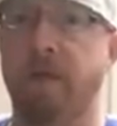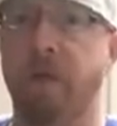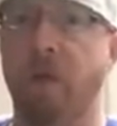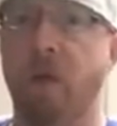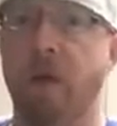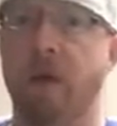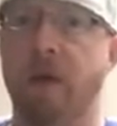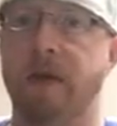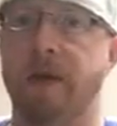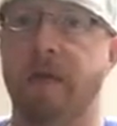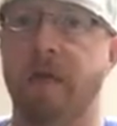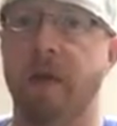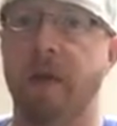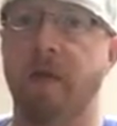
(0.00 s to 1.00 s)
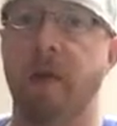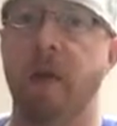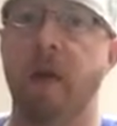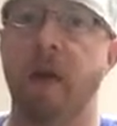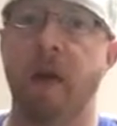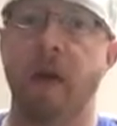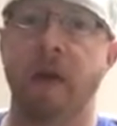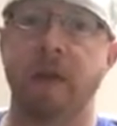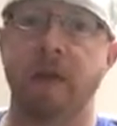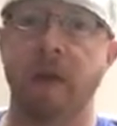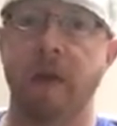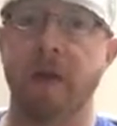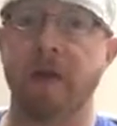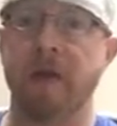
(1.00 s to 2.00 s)
51 at 7-Eleven.
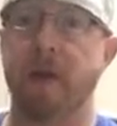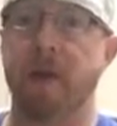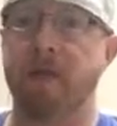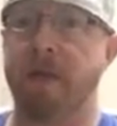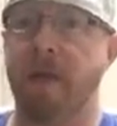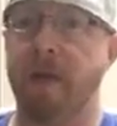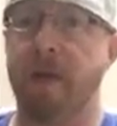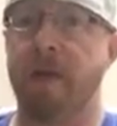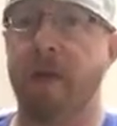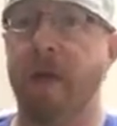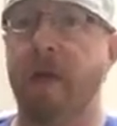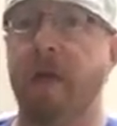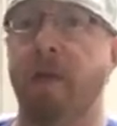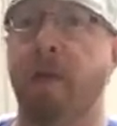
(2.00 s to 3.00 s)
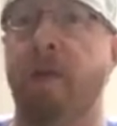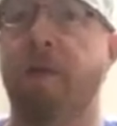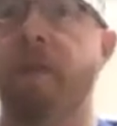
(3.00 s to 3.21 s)
Until next time, I'm Gemini. Thank you.